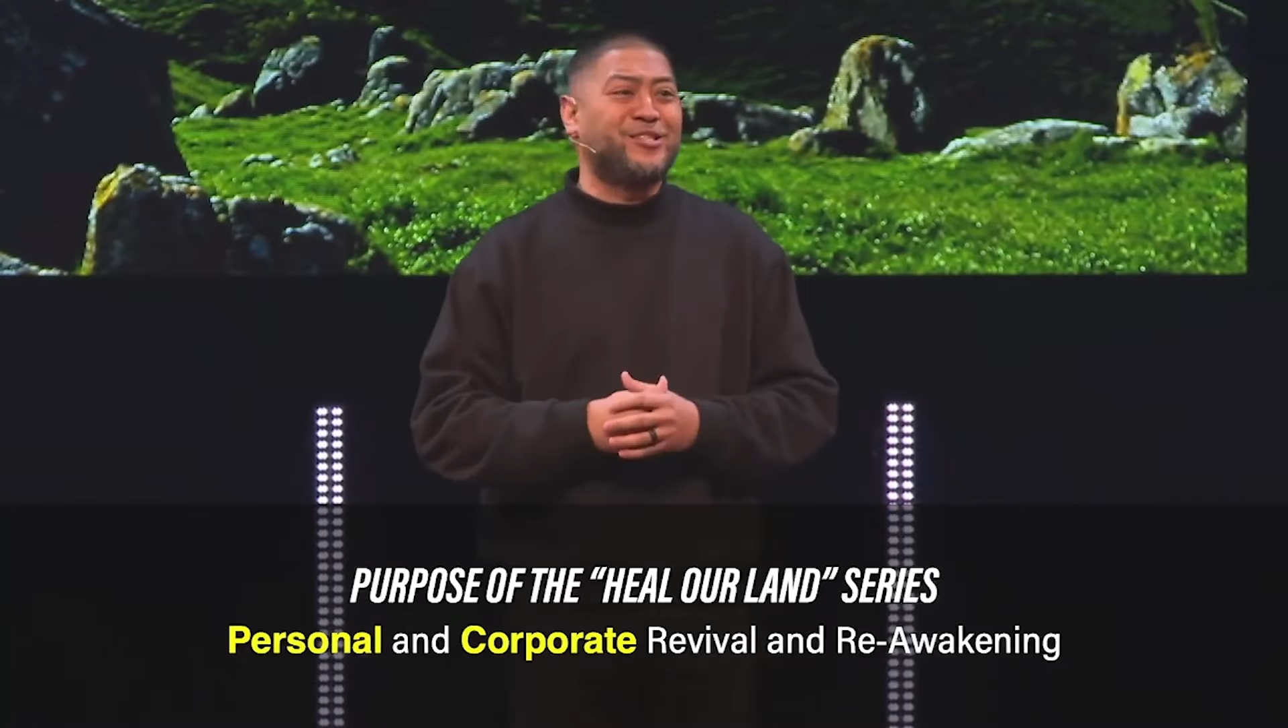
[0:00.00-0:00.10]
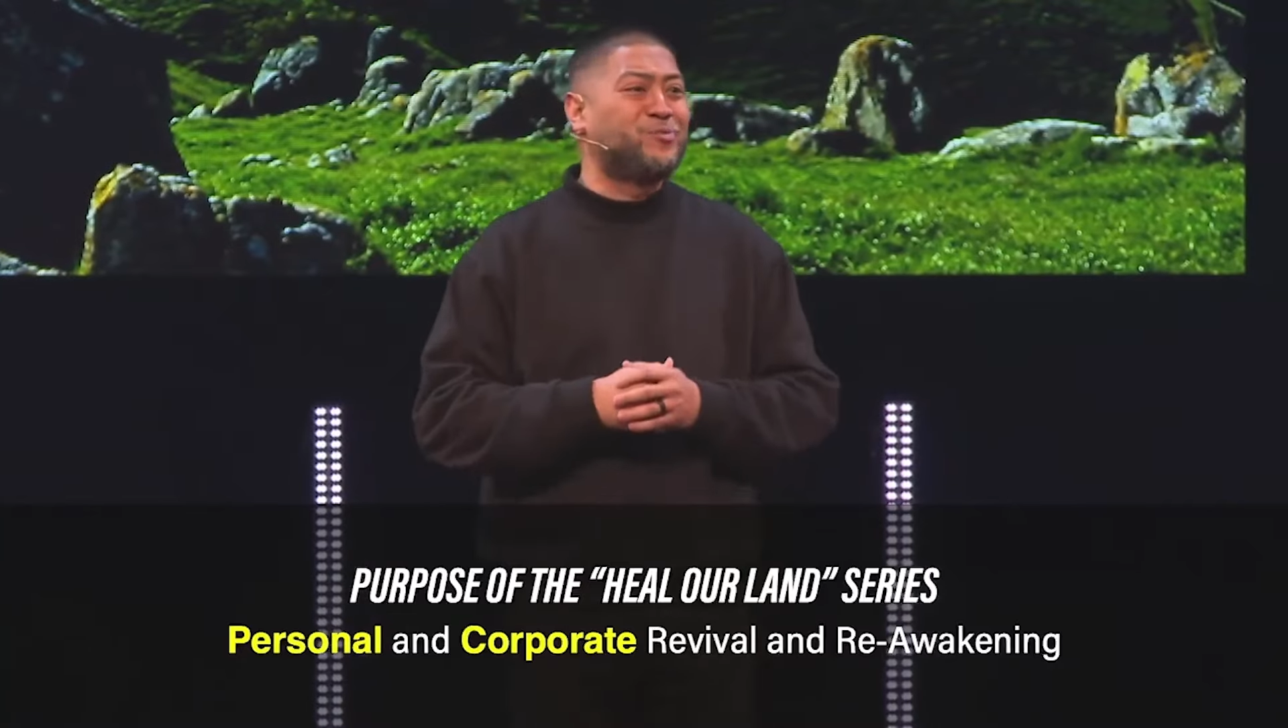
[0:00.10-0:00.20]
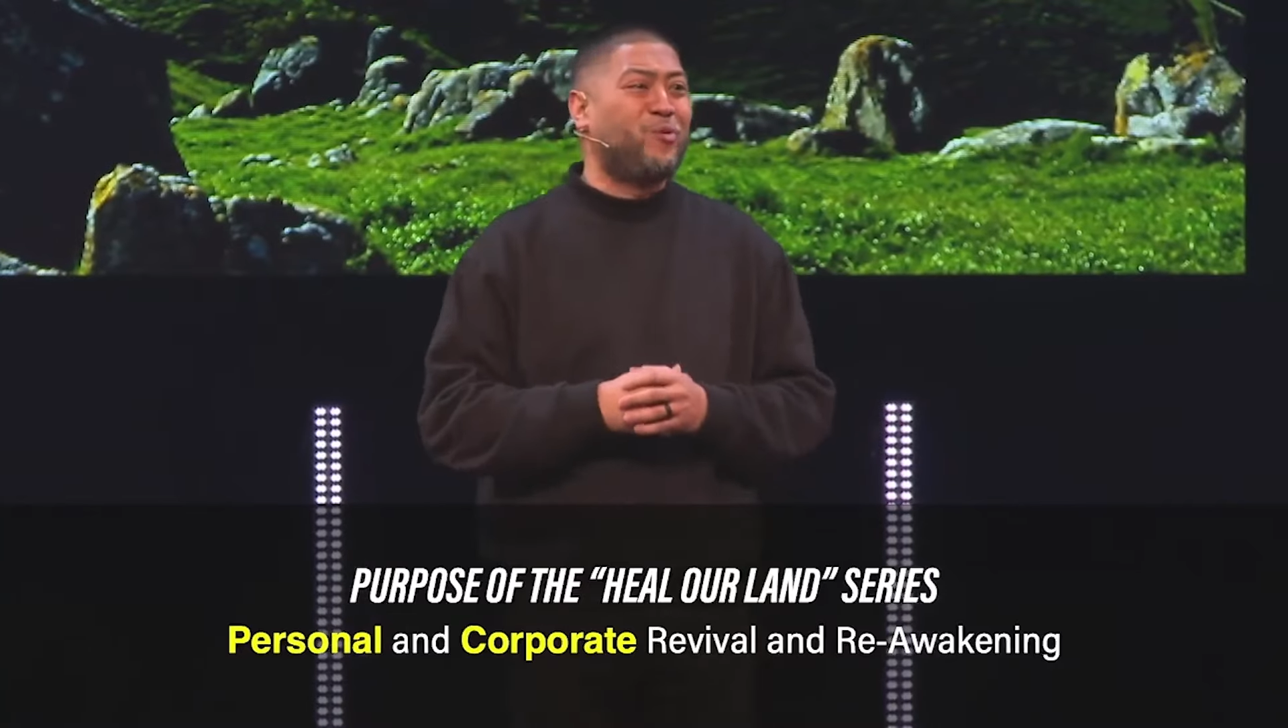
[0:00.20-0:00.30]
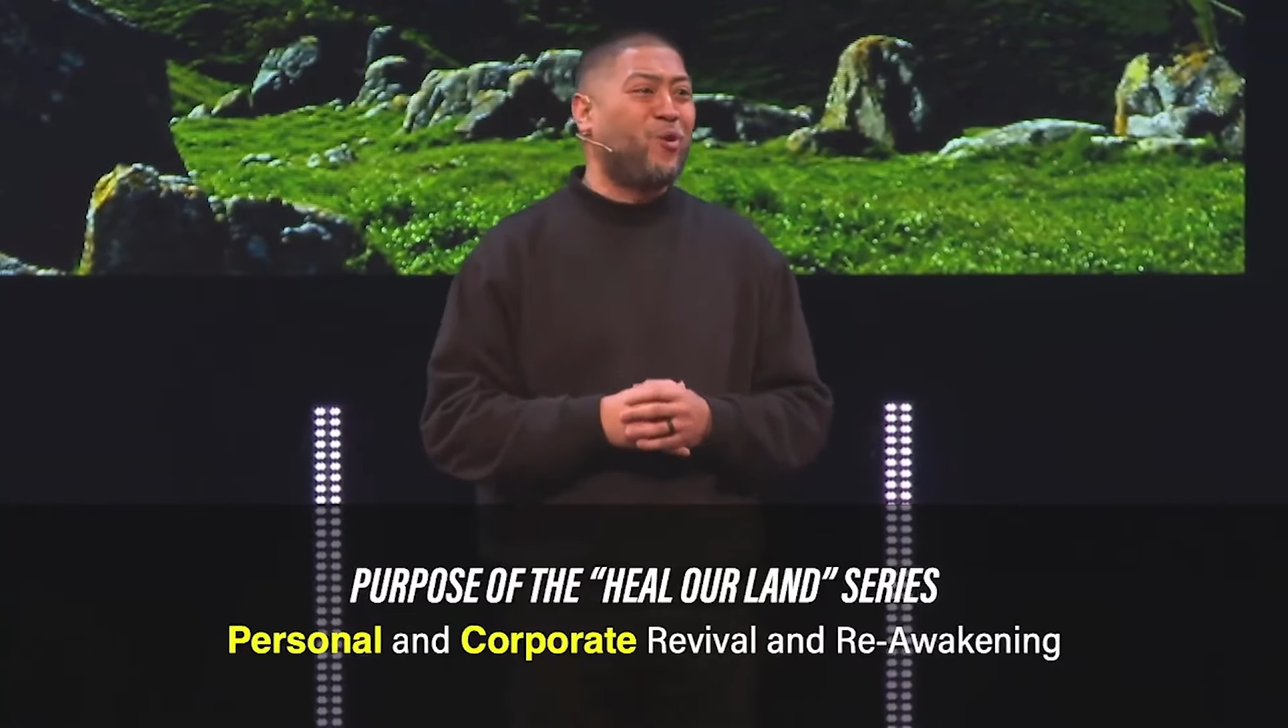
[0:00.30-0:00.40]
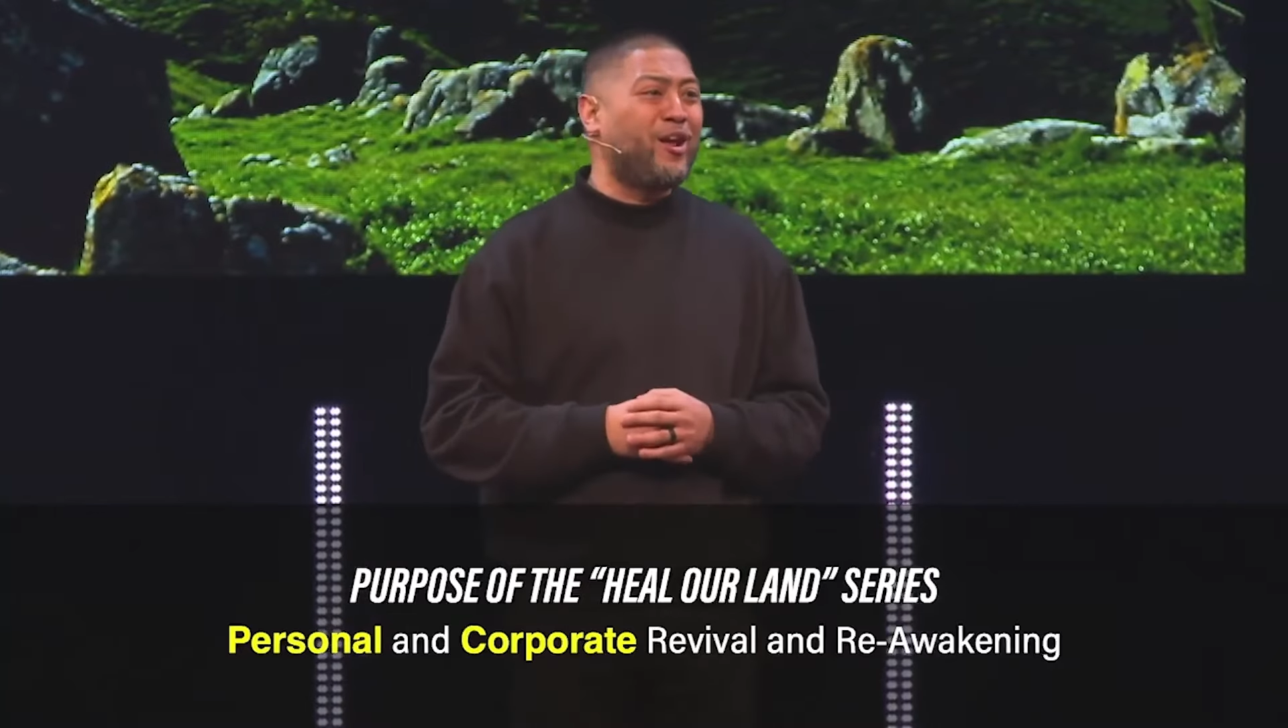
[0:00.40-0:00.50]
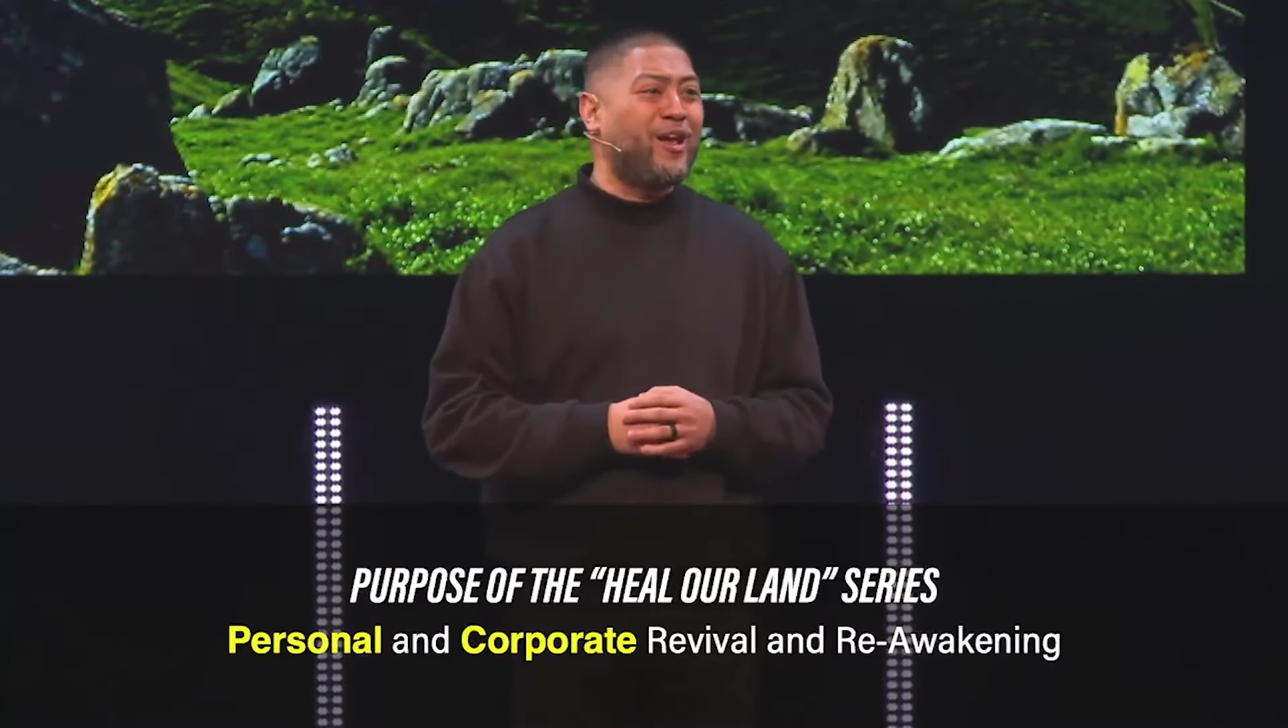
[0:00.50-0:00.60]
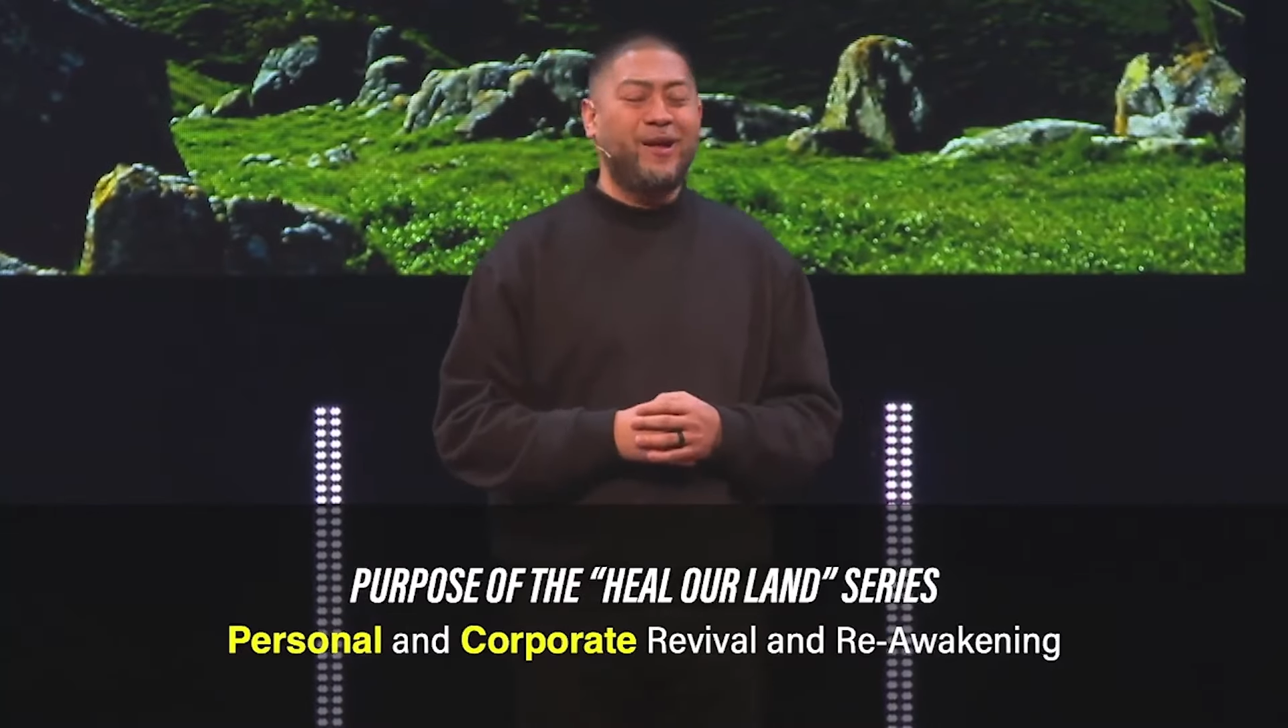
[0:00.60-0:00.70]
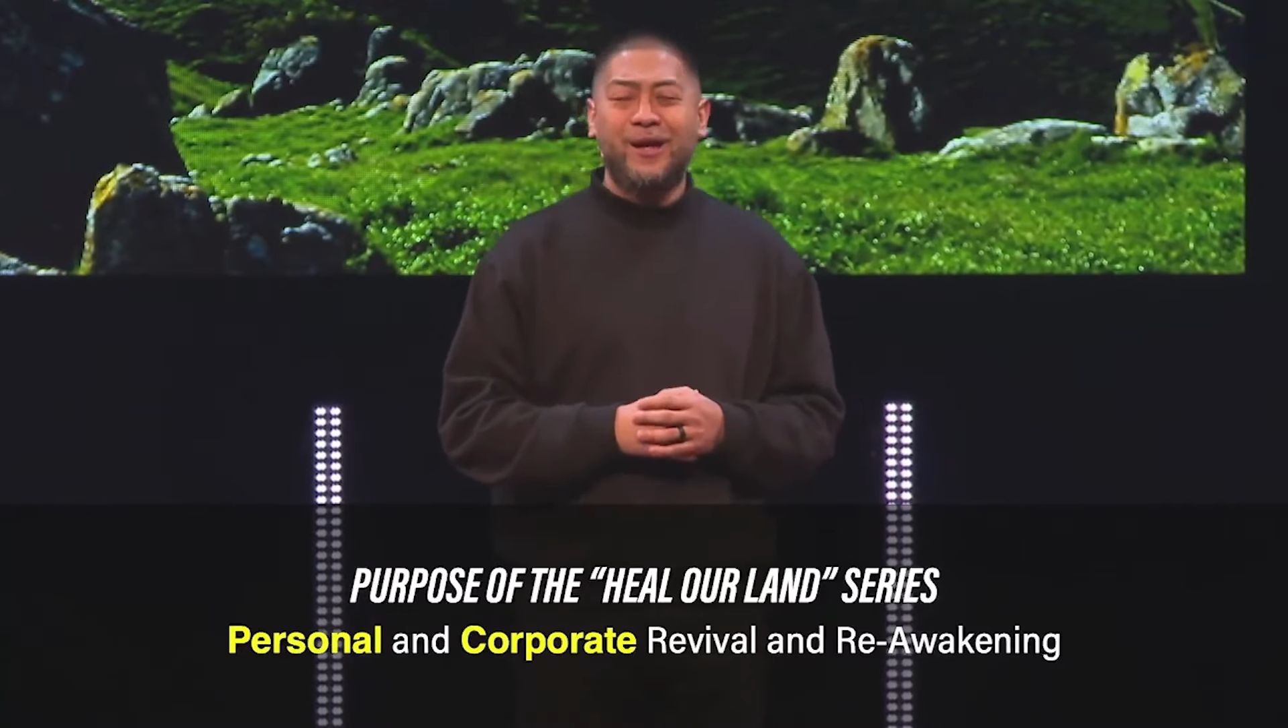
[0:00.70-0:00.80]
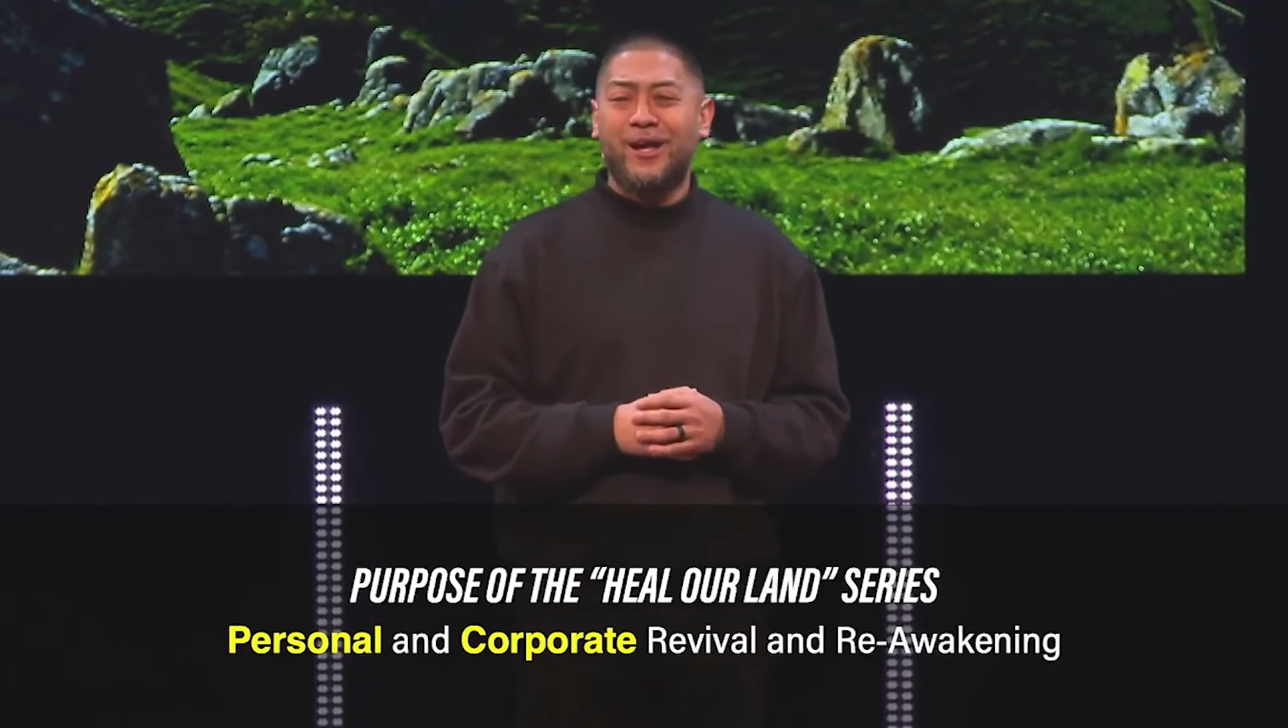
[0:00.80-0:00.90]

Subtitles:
this morning,